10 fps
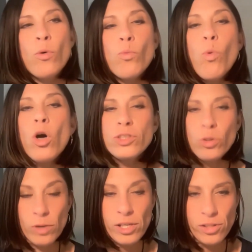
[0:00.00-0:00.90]

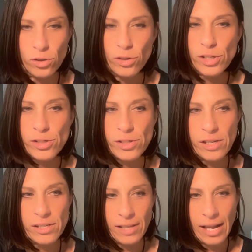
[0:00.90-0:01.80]
Walter Russell
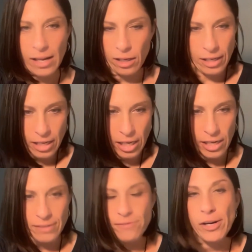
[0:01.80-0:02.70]
is like
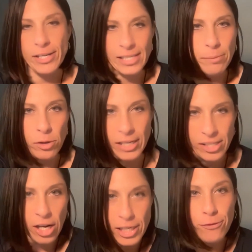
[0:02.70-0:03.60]
very similar.
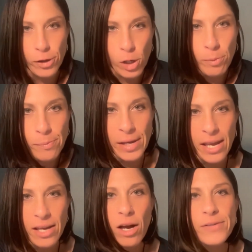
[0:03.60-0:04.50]
He's a different human
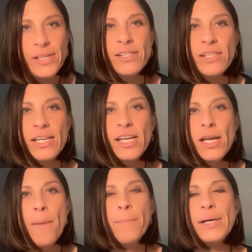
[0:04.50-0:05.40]
being, obviously,
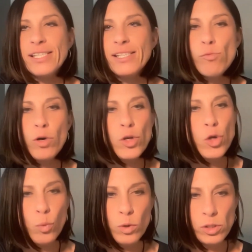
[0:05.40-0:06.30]
but someone
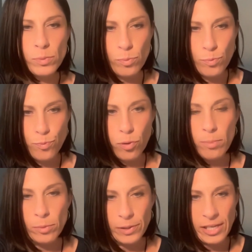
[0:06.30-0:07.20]
who was
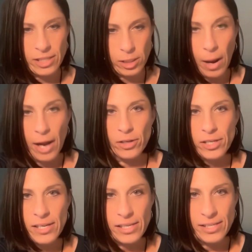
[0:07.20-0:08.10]
probably
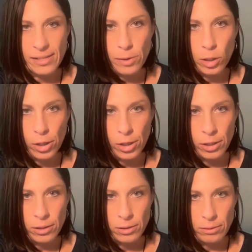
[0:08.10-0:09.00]
inspired in a
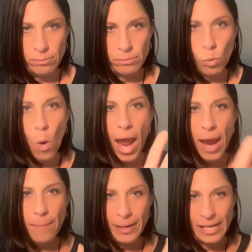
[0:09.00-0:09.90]
similar
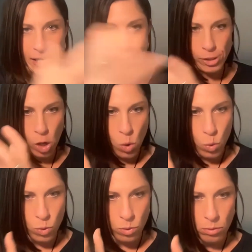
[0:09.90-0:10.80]
way, but in his
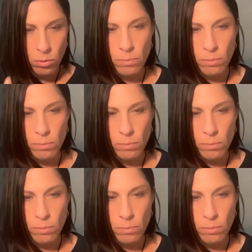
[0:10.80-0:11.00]
own